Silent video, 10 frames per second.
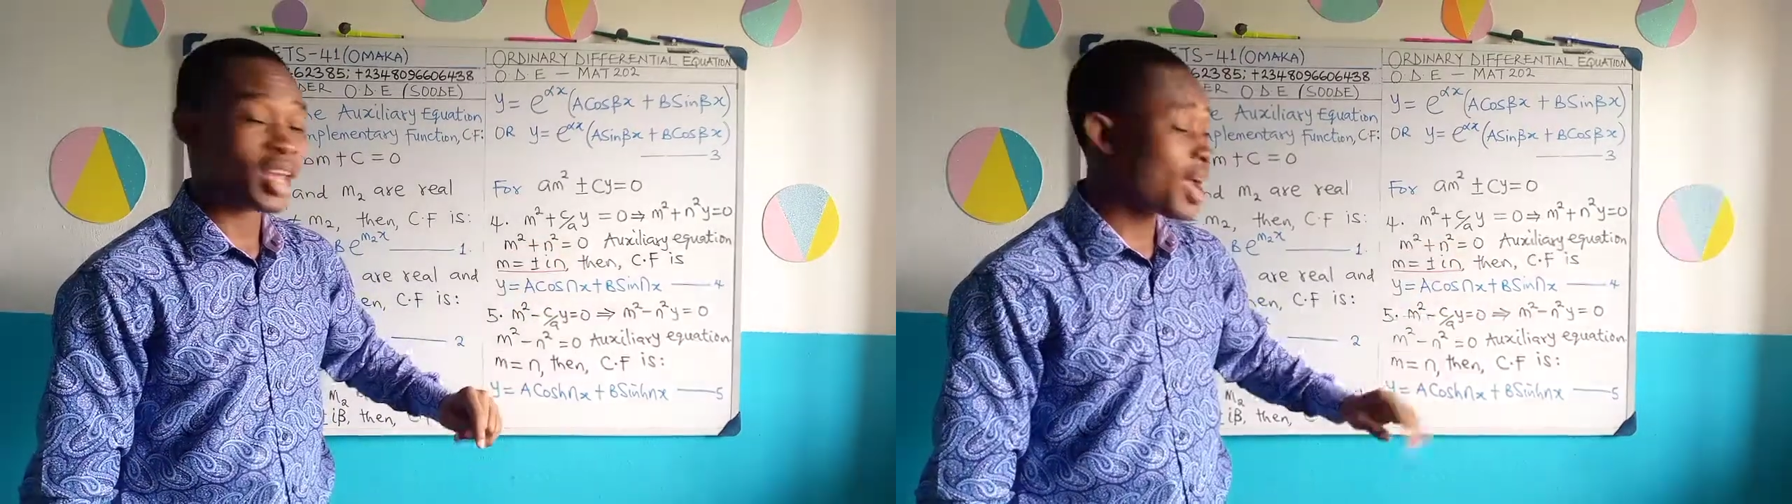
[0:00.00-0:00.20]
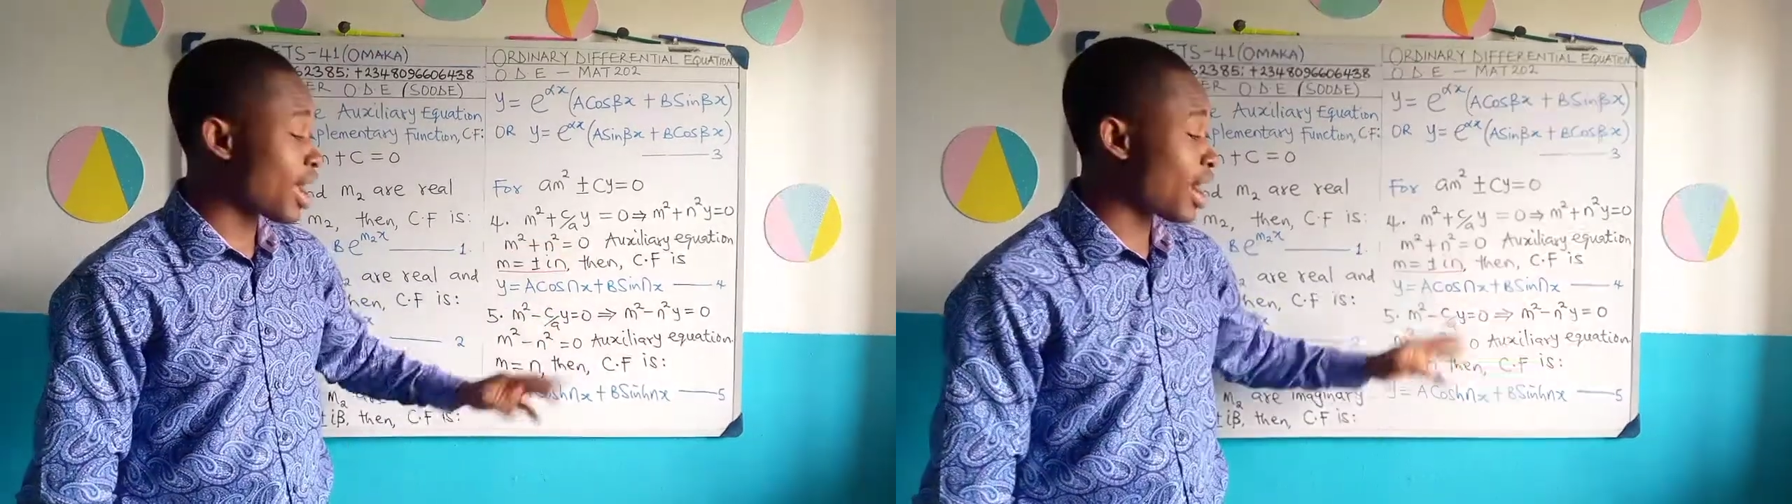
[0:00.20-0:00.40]

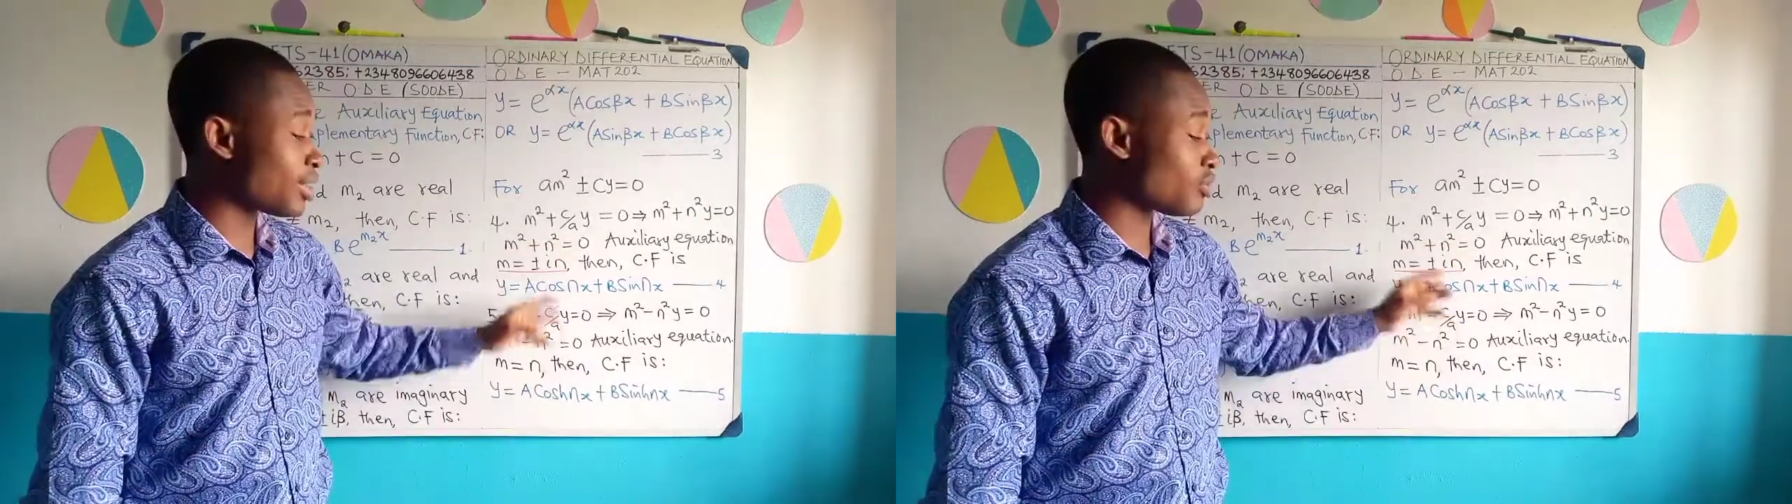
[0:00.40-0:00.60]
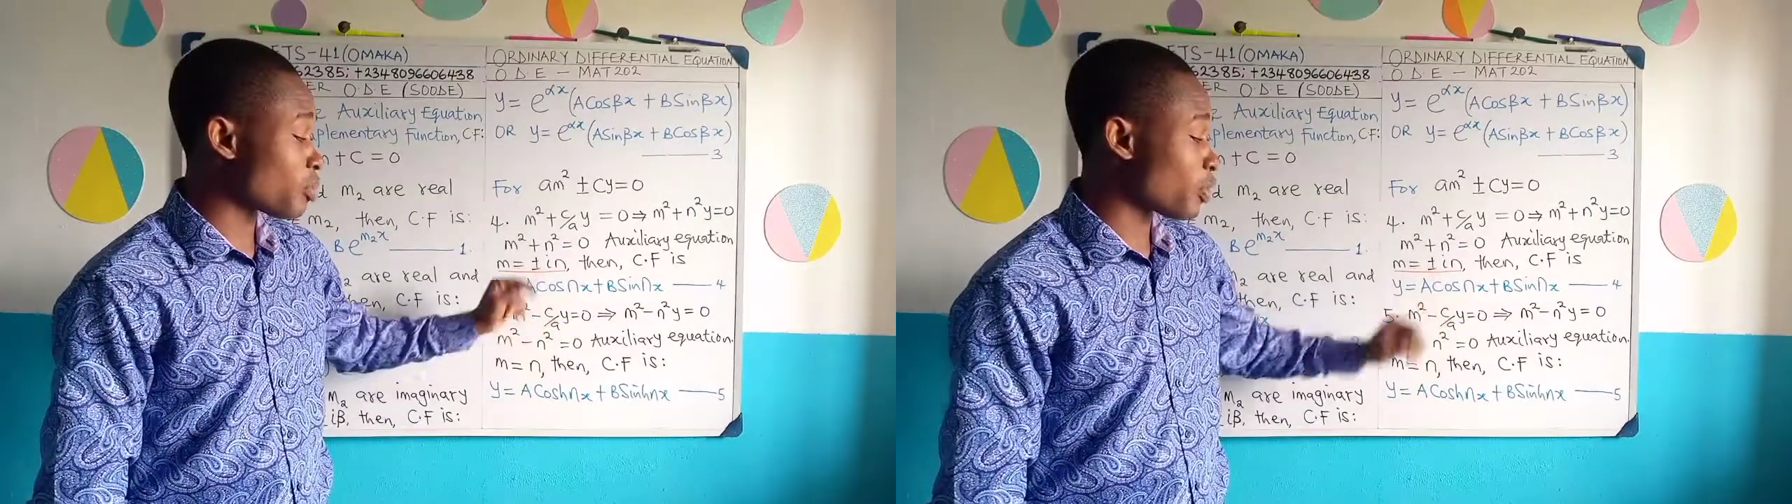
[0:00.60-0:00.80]
That
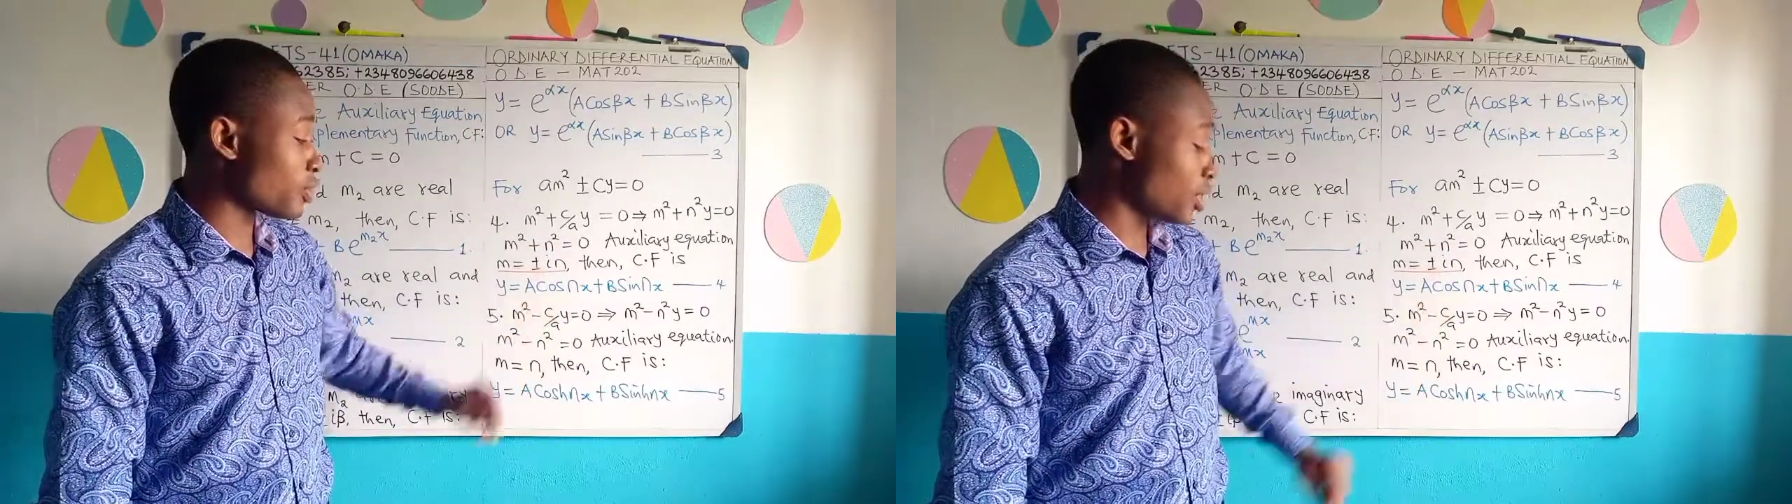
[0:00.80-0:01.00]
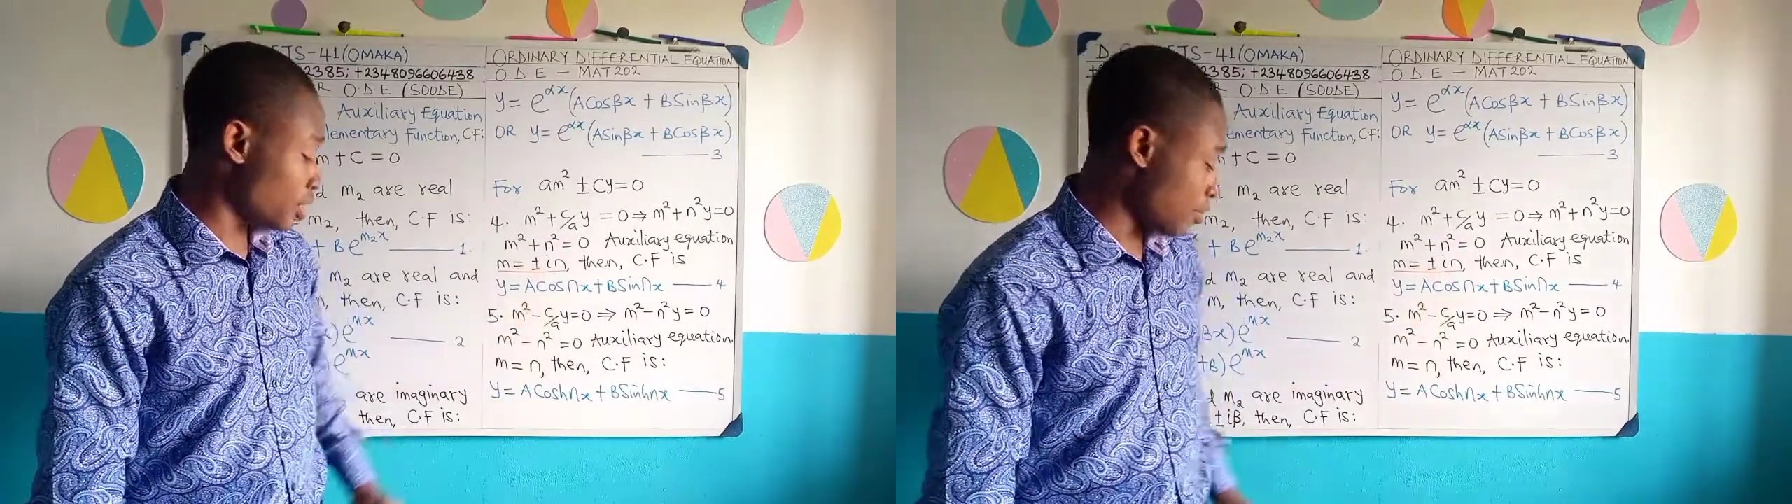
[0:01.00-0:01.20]
I
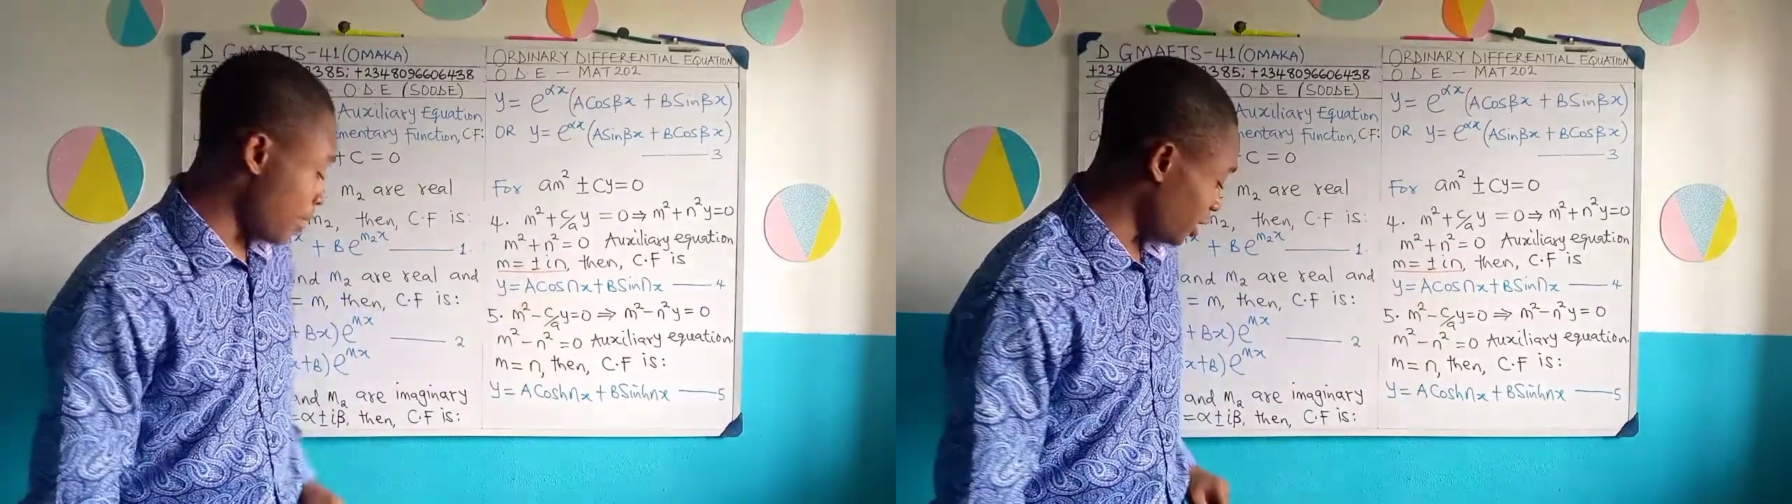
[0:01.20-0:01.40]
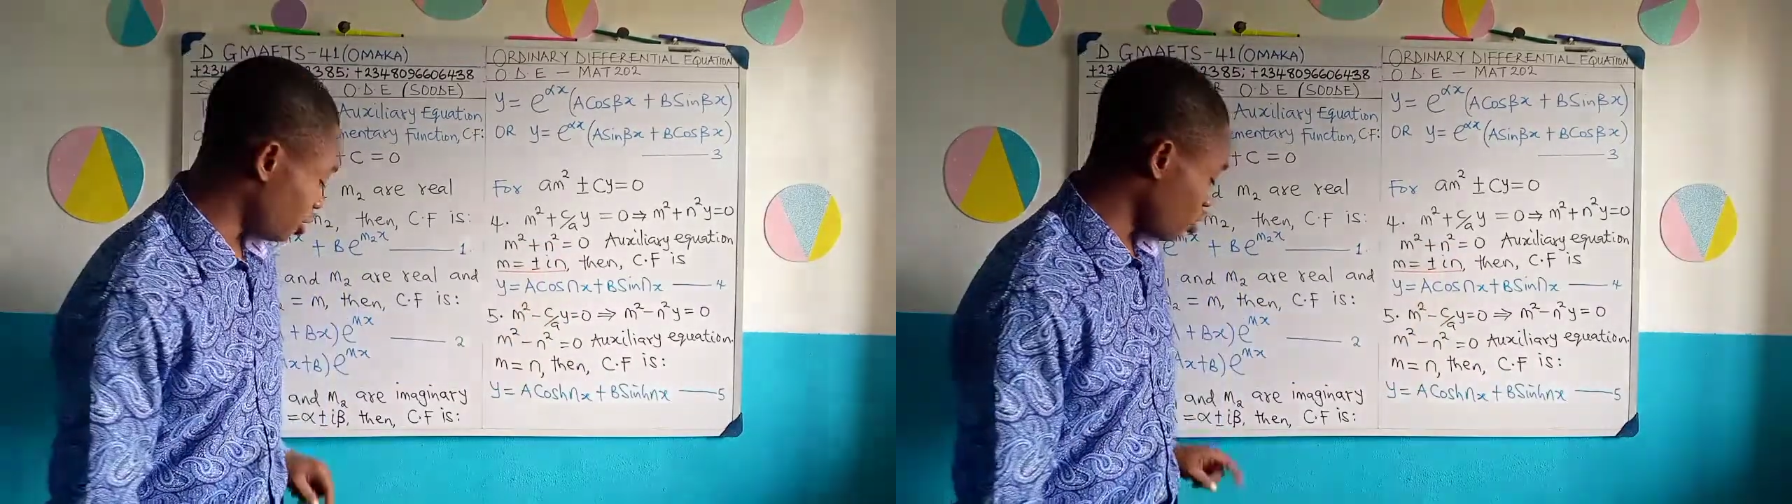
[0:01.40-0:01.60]
represents
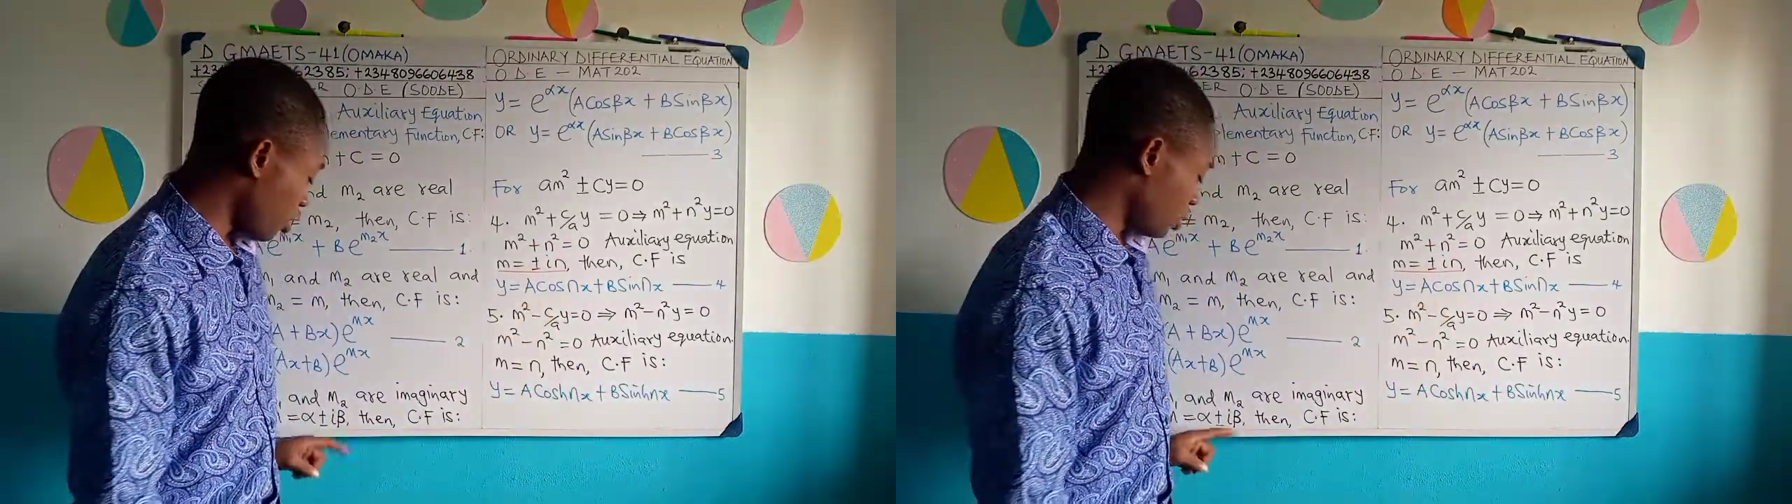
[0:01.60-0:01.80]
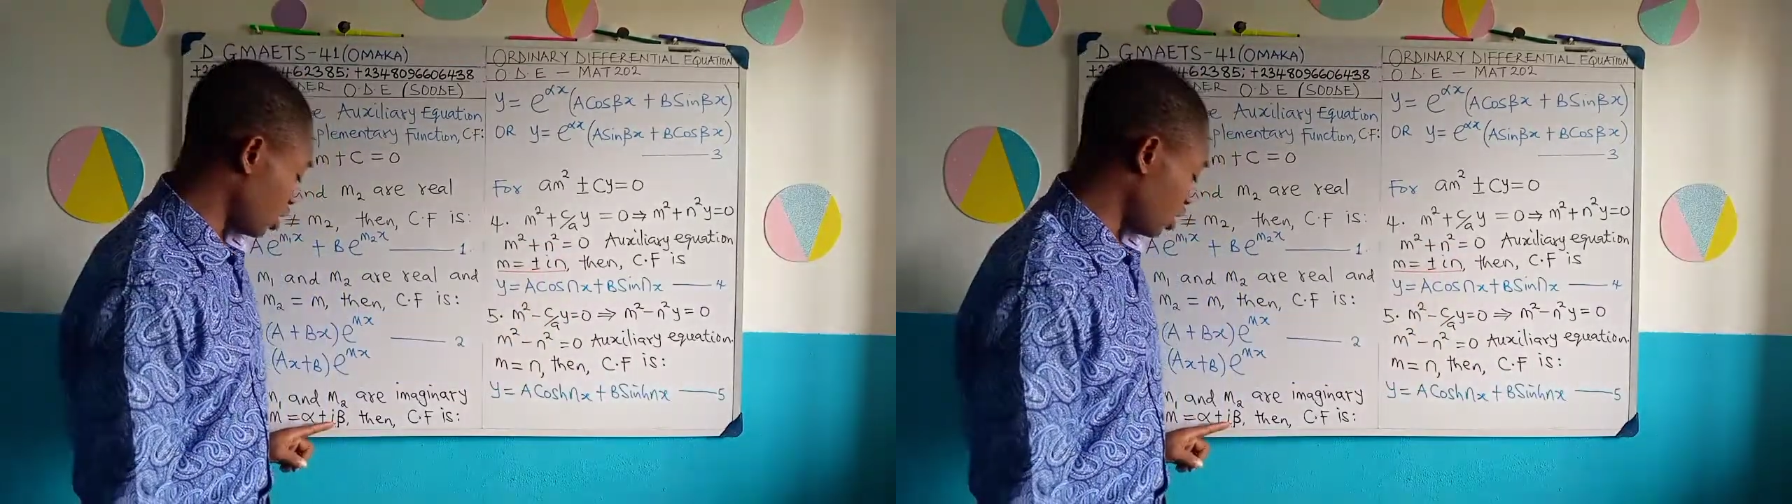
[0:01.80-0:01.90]
imaginary,